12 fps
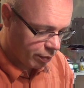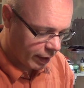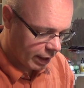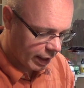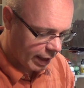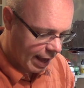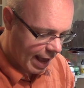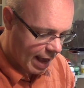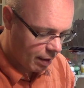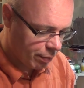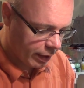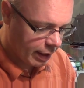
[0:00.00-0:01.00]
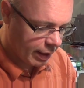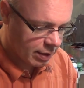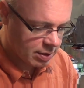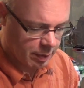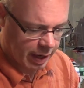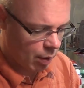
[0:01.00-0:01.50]
play, like I hate playing
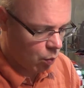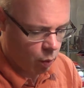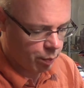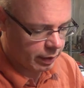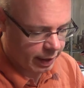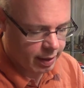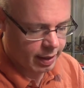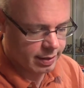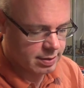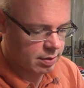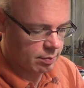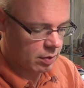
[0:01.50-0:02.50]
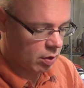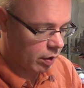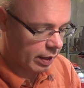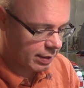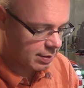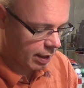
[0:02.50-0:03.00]
against them, like I won't play against them, you know,
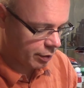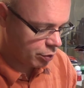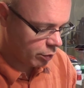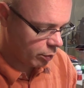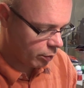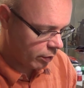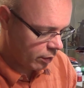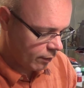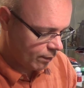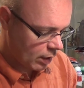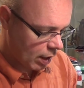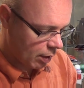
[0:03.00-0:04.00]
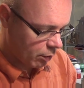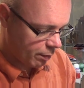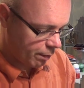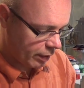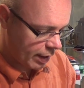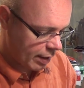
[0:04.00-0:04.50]
that's not true. I
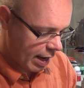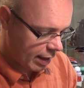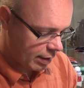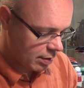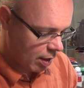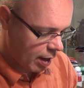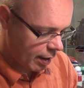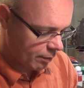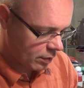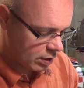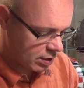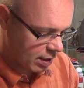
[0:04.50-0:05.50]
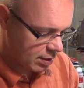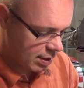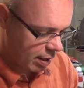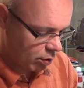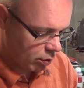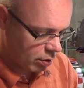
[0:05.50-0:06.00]
would play at any time, just
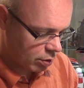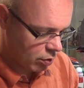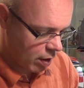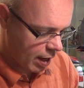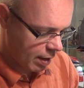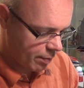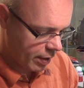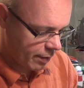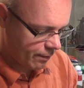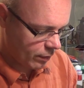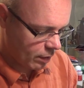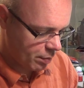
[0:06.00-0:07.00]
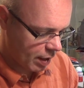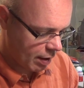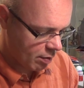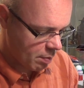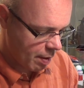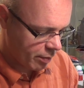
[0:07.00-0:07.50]
continued to try, but I
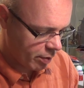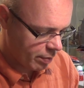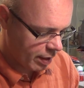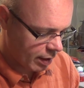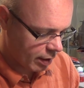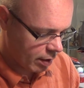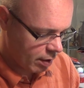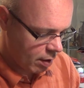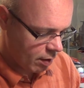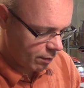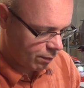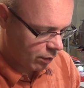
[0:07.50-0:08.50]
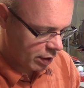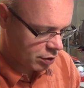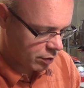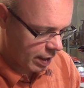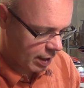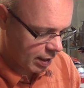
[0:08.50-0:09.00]
remember being
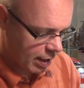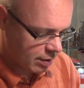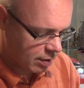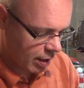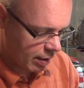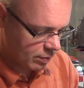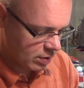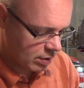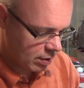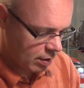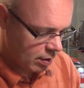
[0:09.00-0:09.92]
frustrated at times.